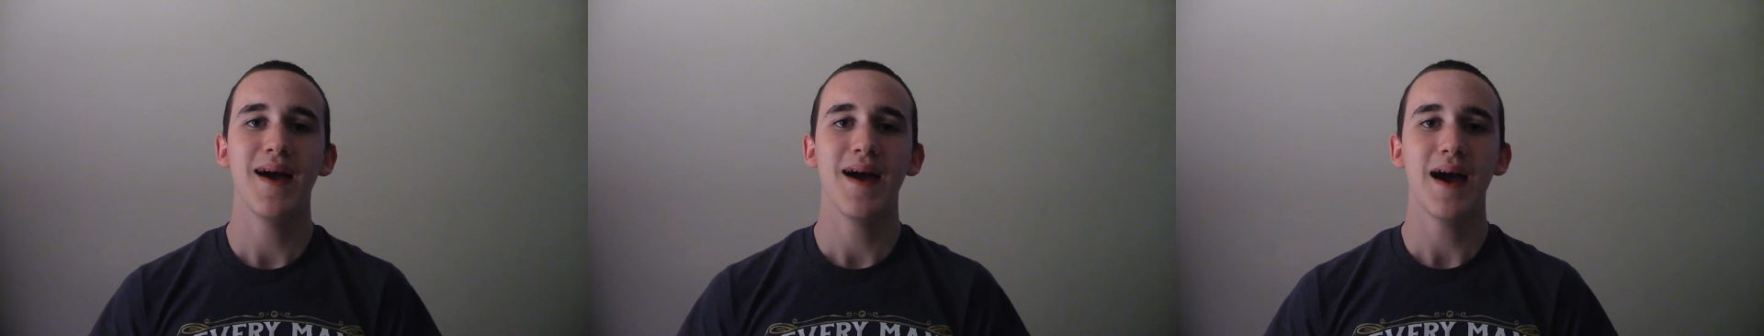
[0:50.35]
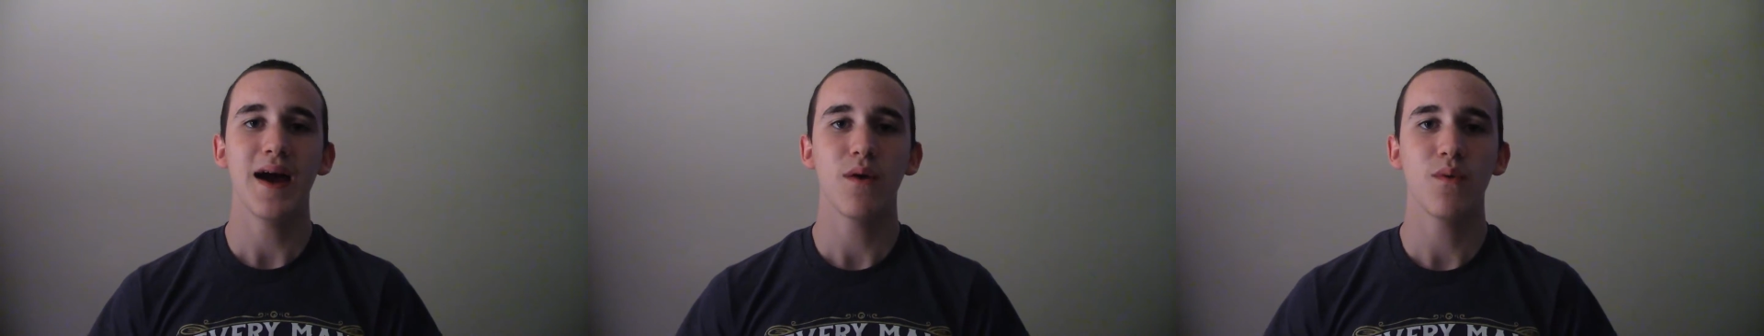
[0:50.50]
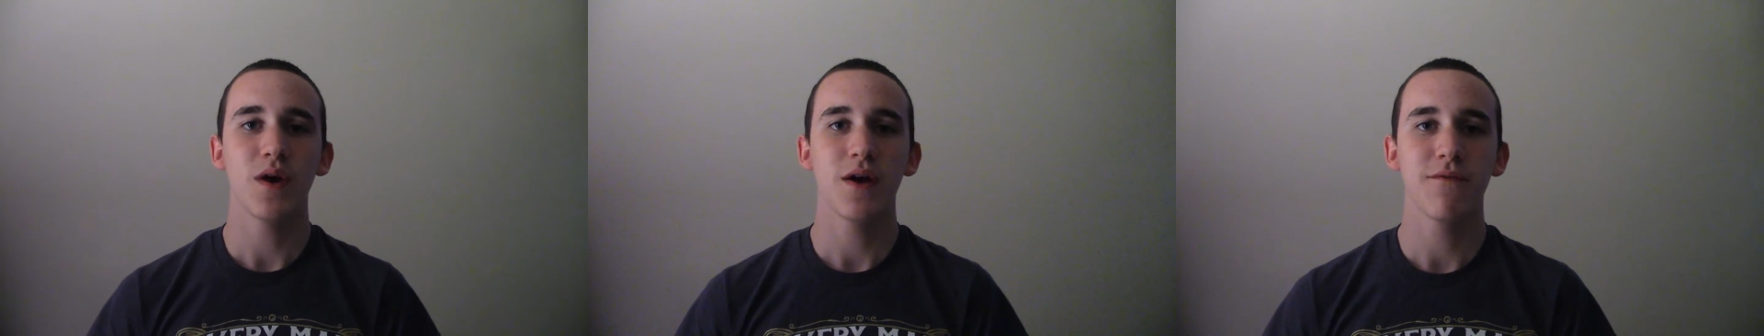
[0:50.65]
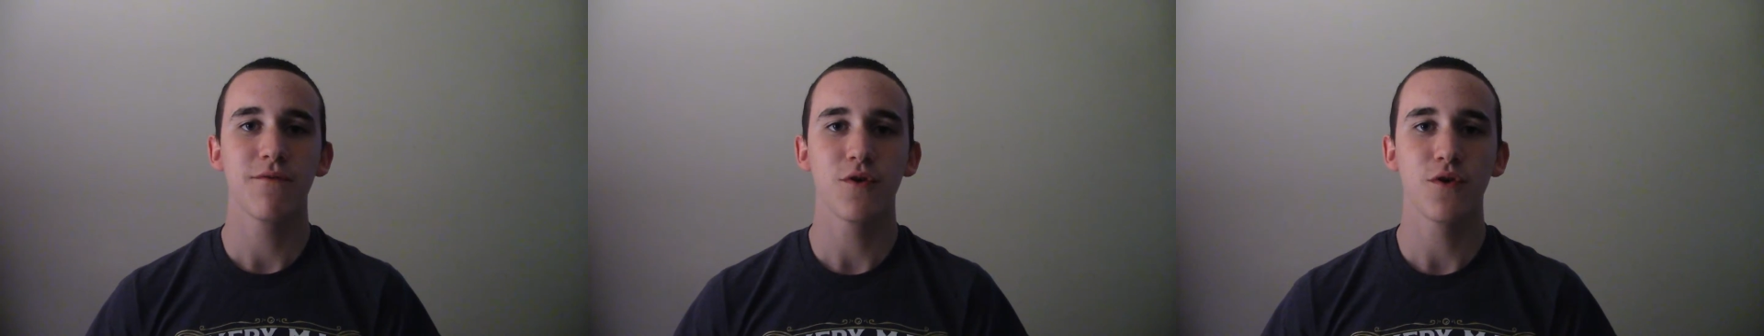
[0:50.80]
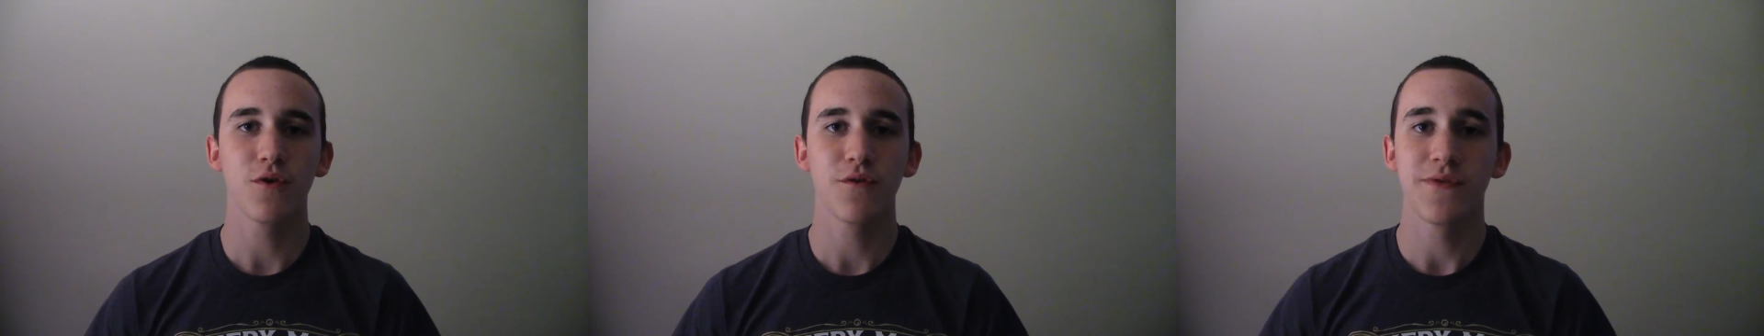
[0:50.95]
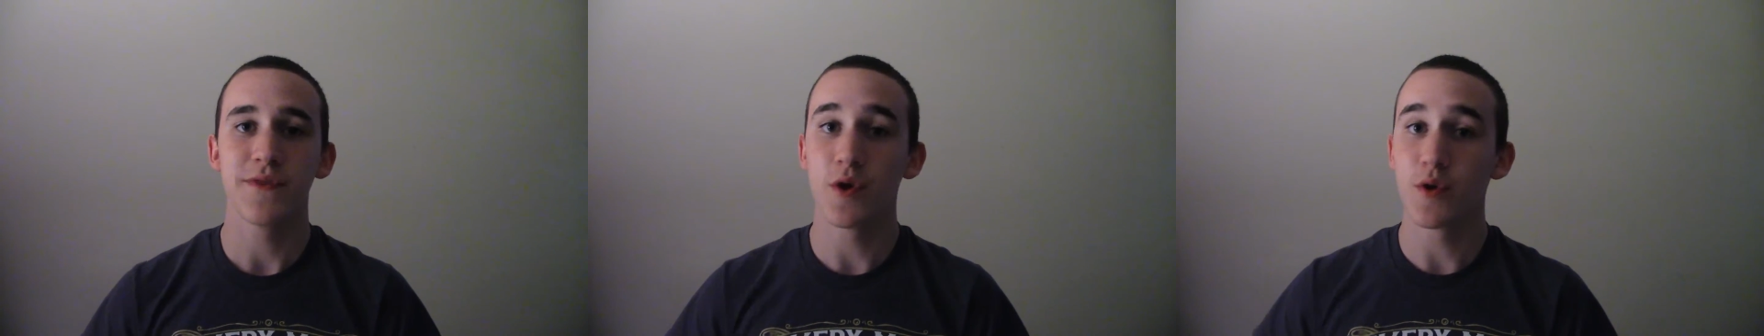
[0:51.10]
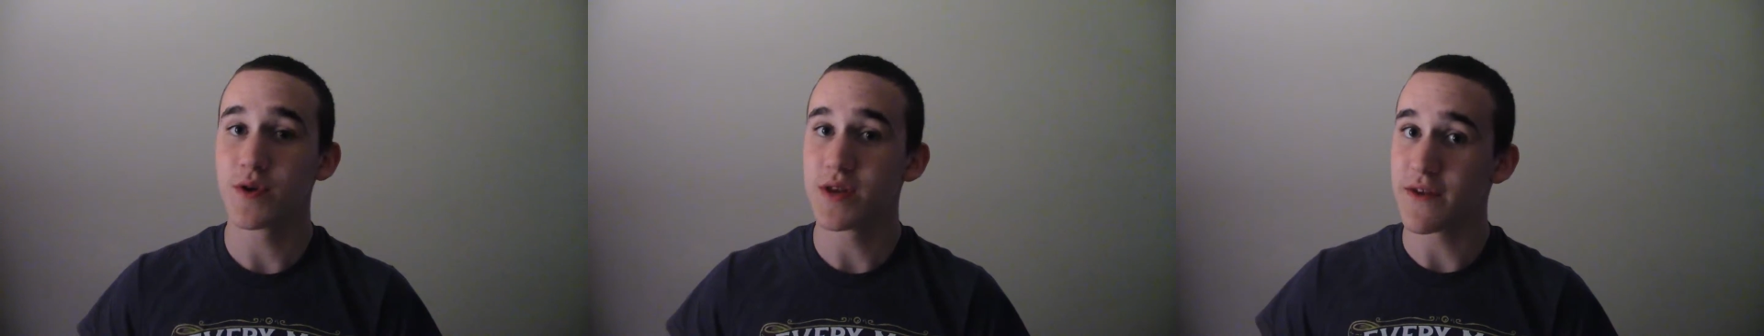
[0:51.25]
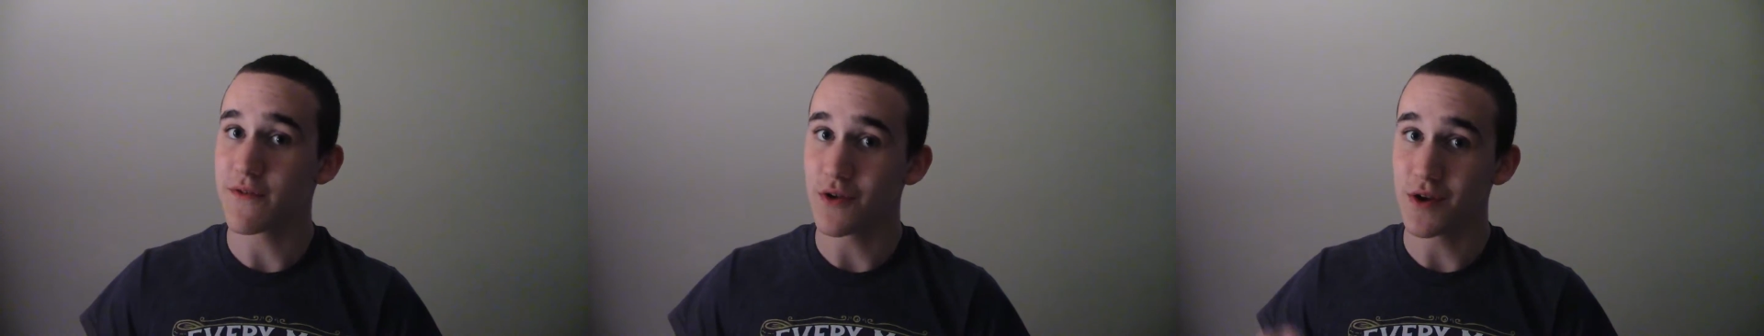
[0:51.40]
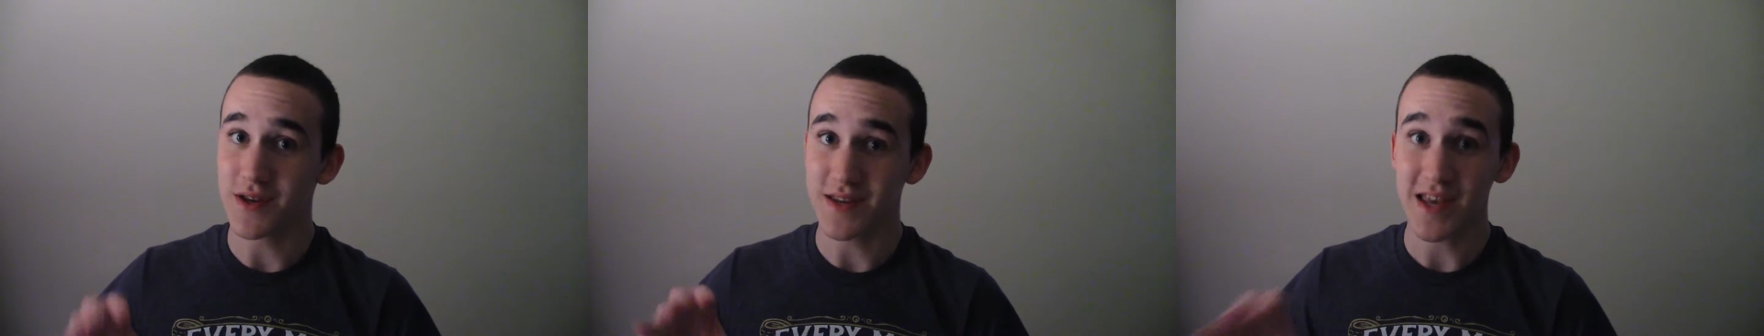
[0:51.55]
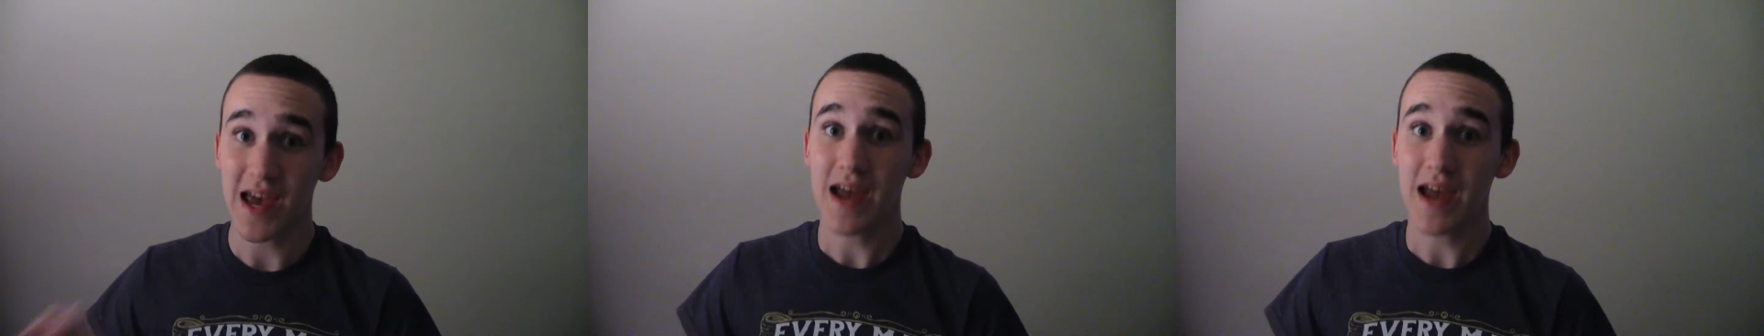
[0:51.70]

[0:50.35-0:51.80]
However, they're different